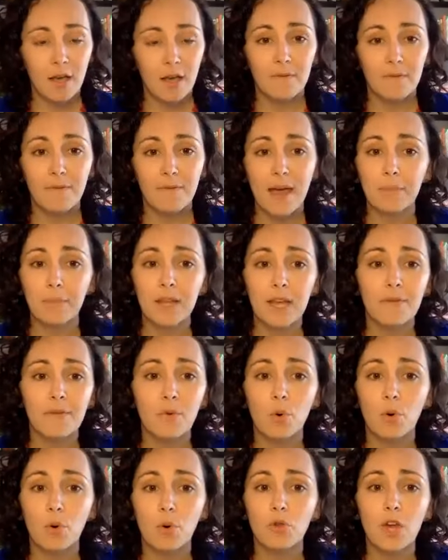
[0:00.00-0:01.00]
family of
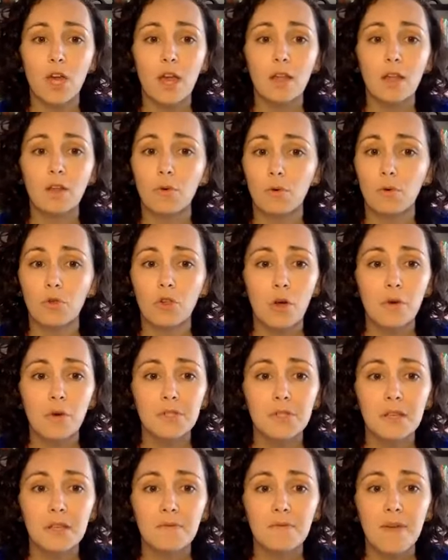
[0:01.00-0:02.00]
origin or
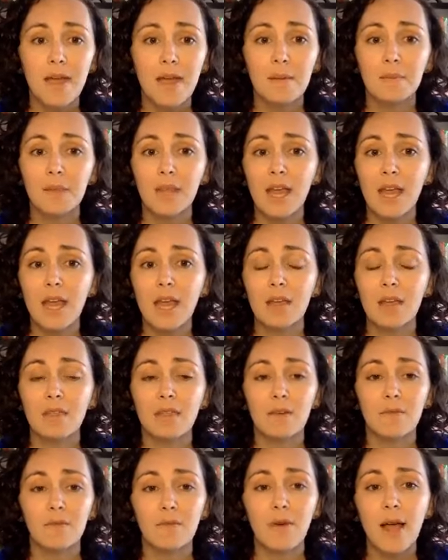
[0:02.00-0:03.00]
chosen family,
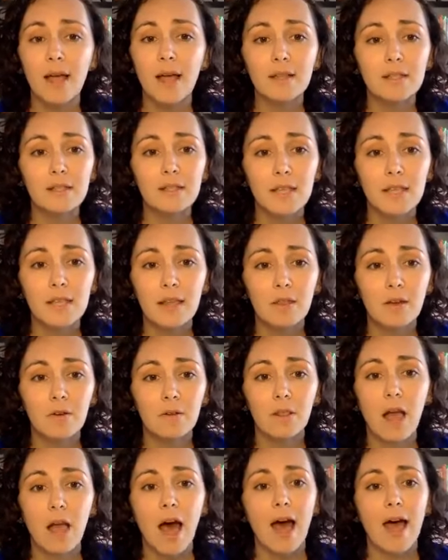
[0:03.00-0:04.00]
the friends in
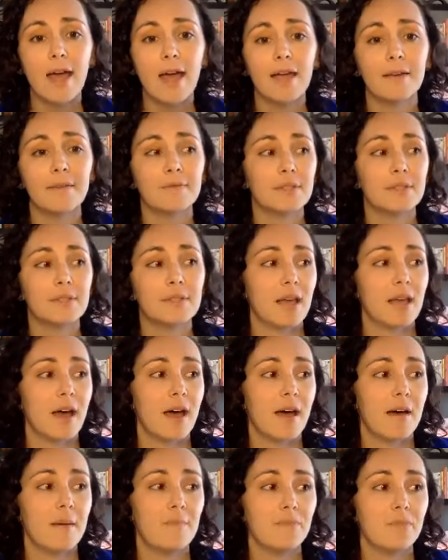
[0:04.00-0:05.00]
their lives,
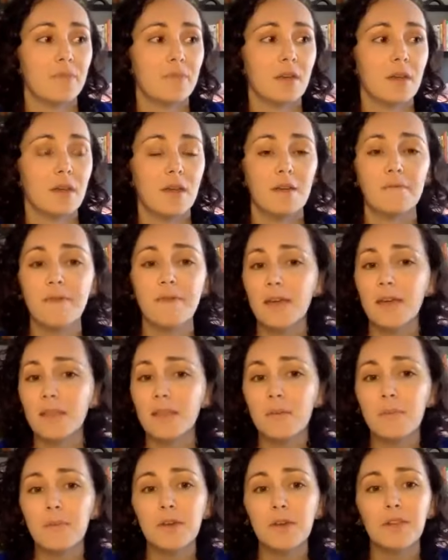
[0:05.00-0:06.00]
faith
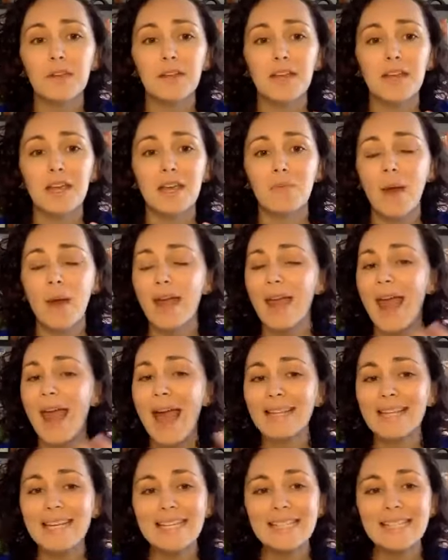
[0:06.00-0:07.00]
community, right?
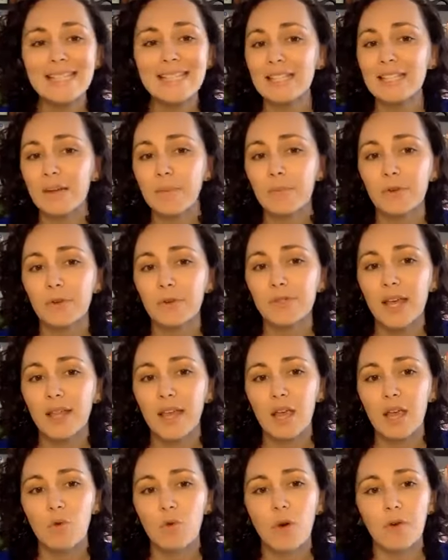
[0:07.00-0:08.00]
Any system or
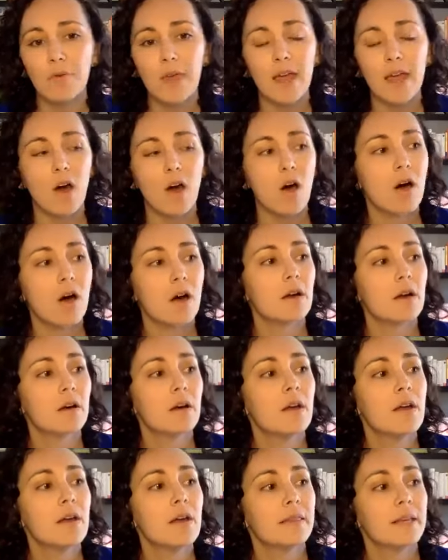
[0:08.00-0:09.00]
setting where they are.
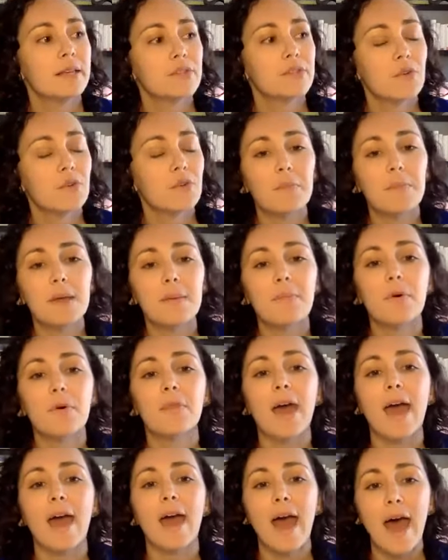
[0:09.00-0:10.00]
These are the people
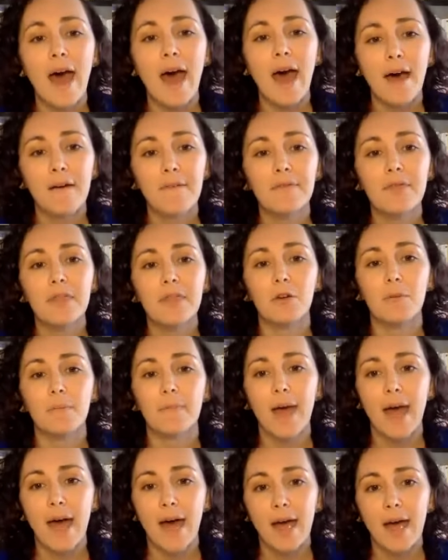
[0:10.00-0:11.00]
that have their
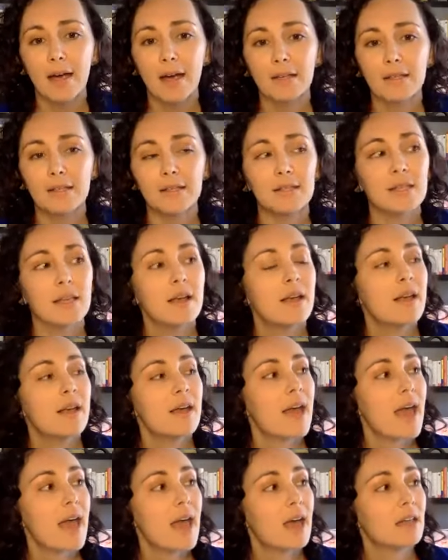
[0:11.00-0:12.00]
backs.
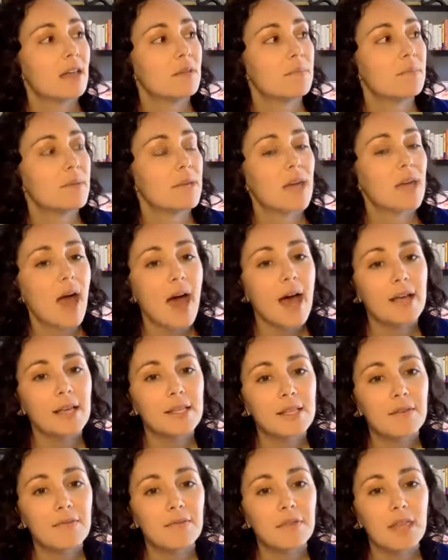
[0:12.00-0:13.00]
And
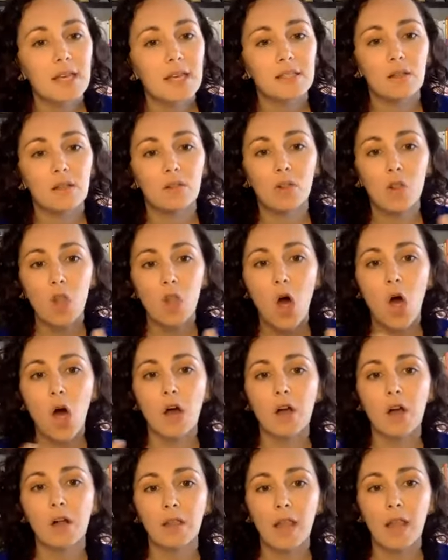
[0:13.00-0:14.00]
because of this
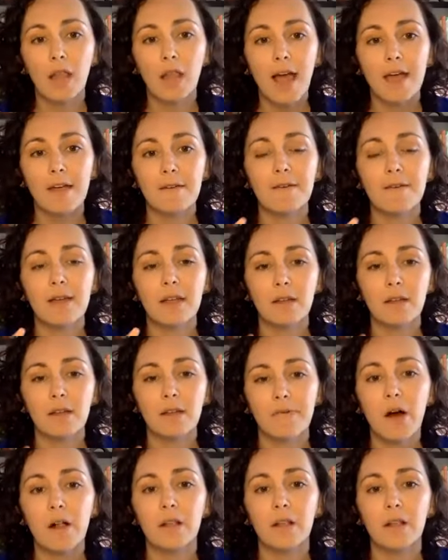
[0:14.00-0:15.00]
long life in a
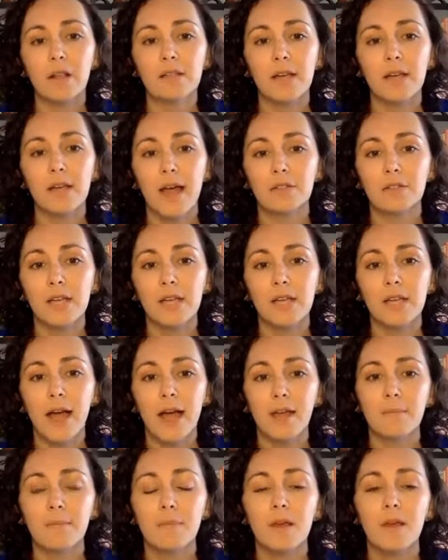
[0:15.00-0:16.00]
volatile
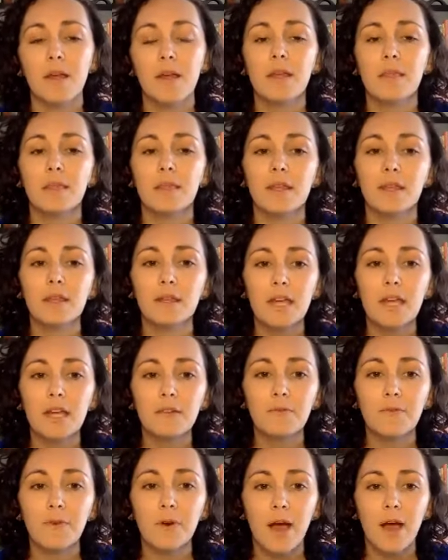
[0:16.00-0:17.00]
time, the
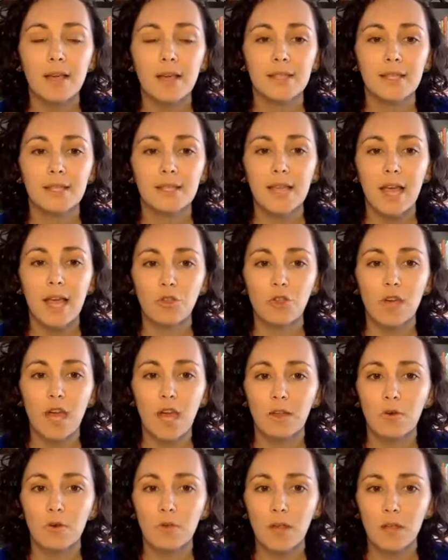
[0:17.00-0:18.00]
need for us as
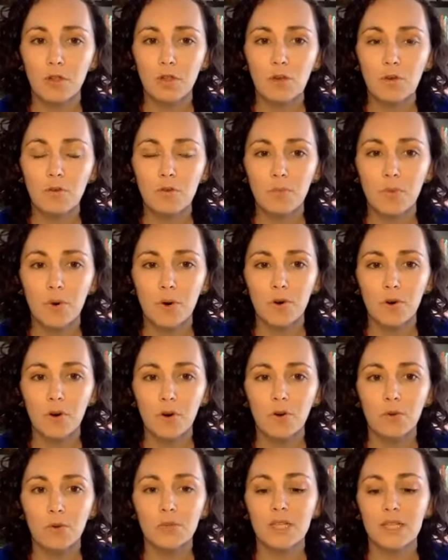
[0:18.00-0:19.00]
educators and youth
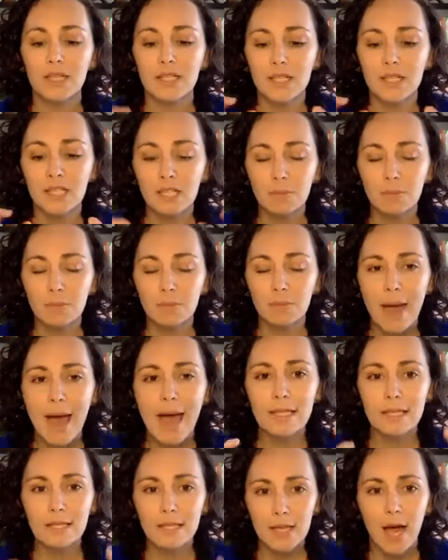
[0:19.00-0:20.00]
workers to
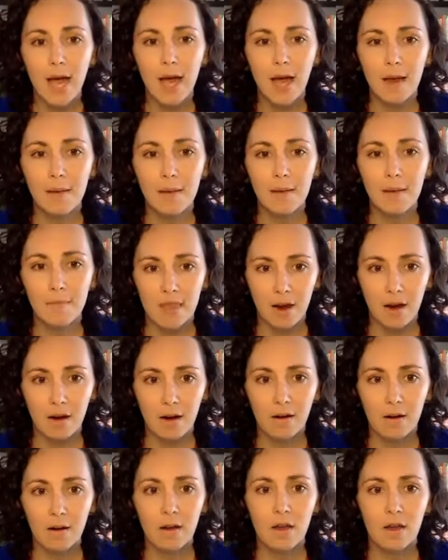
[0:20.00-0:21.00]
spend time
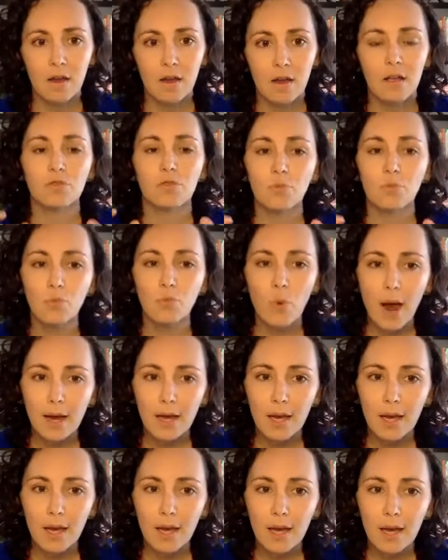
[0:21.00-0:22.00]
there, to
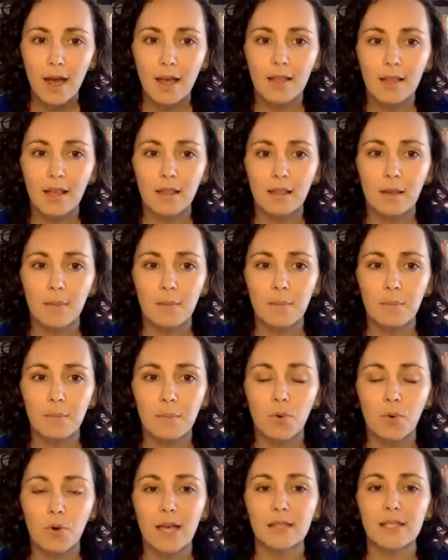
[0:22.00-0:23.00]
recognize its
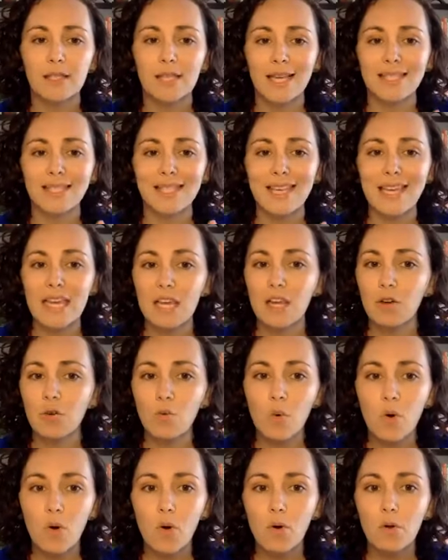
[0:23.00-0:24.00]
importance as
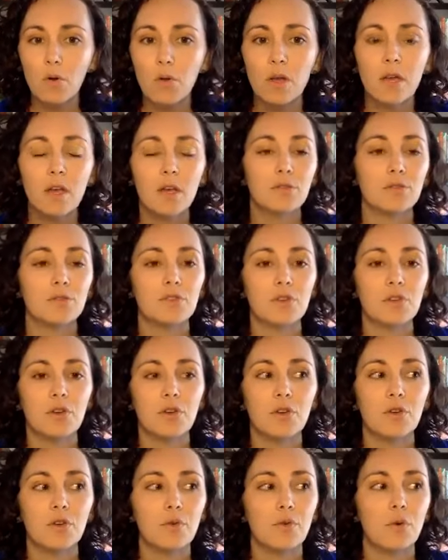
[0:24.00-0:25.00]
equal
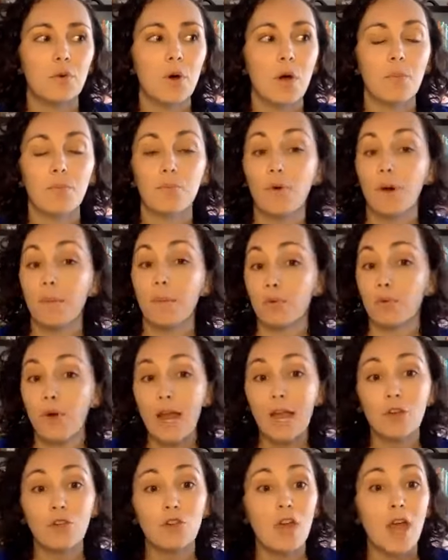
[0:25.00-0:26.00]
to
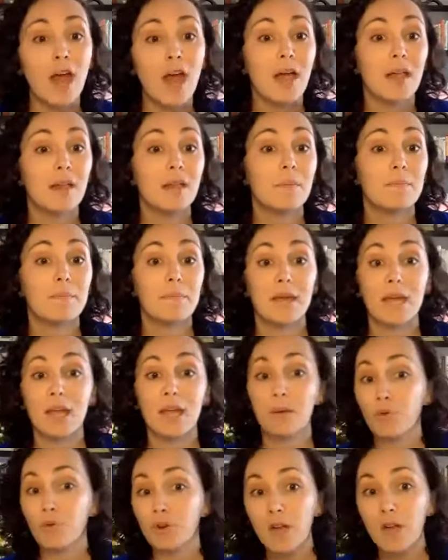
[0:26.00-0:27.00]
preparation, being
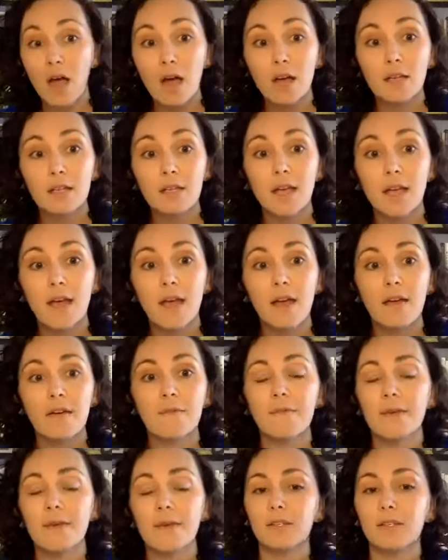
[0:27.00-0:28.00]

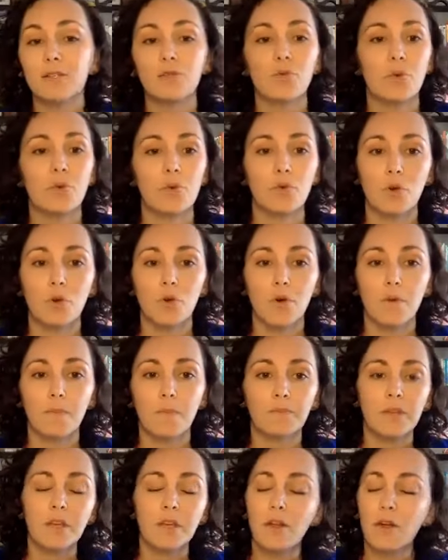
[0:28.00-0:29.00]
productive is crucial.
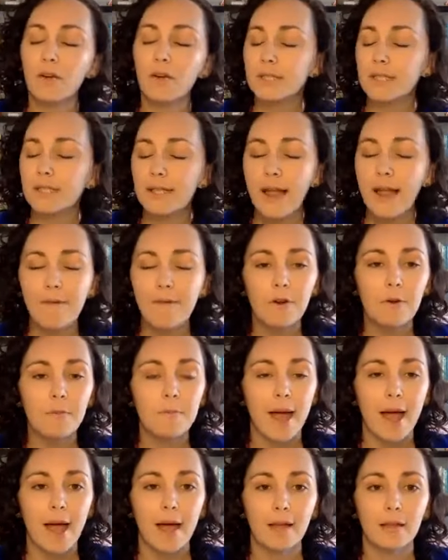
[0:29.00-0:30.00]
You know, it's never
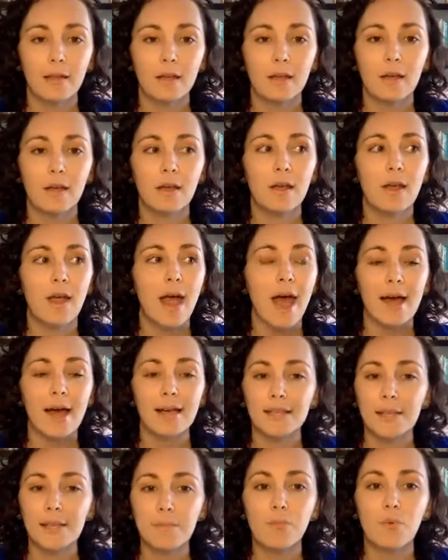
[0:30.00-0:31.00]
been
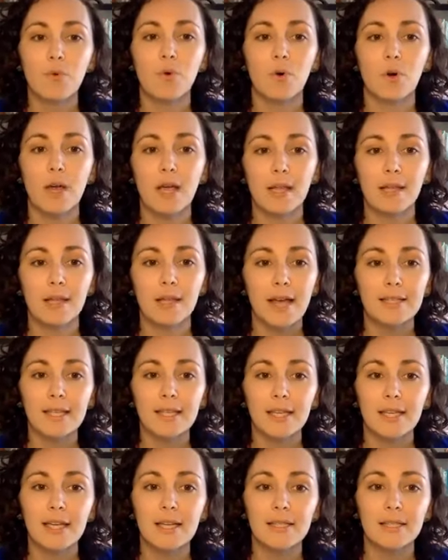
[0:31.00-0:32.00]
as important
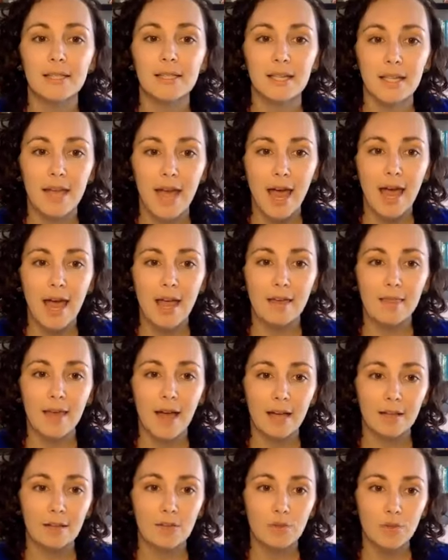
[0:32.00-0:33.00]
as it is today,
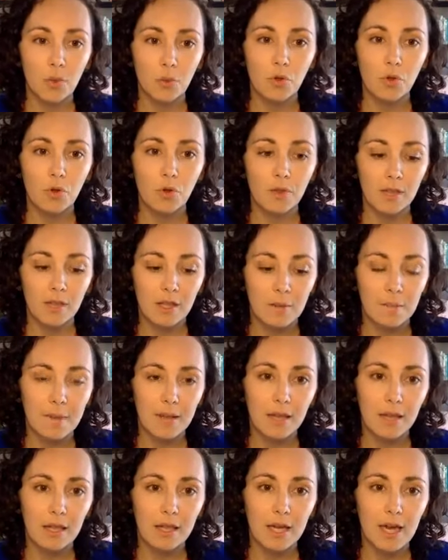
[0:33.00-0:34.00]
that social
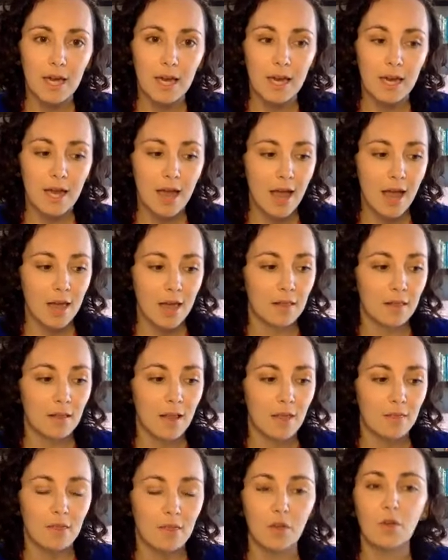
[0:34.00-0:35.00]
stability and
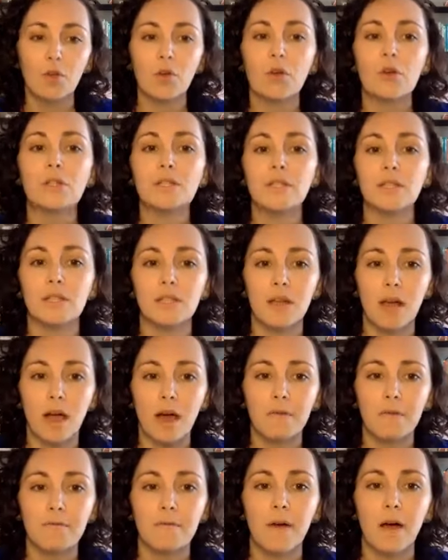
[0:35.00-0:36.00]
the good
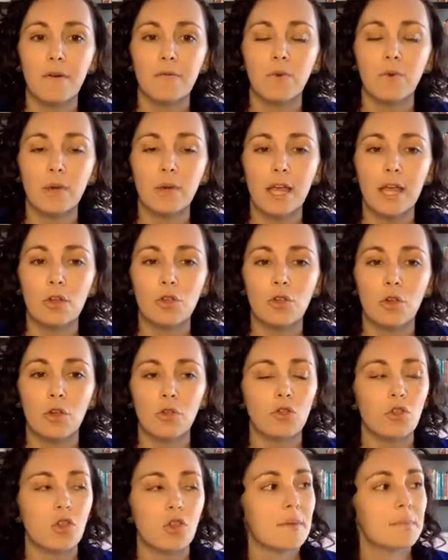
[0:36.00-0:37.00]
stuff of
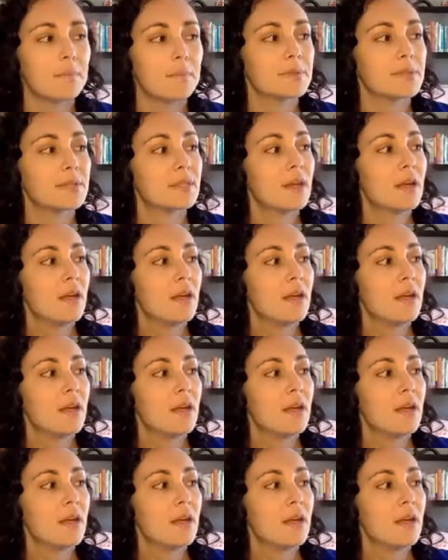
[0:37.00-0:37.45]
relationships.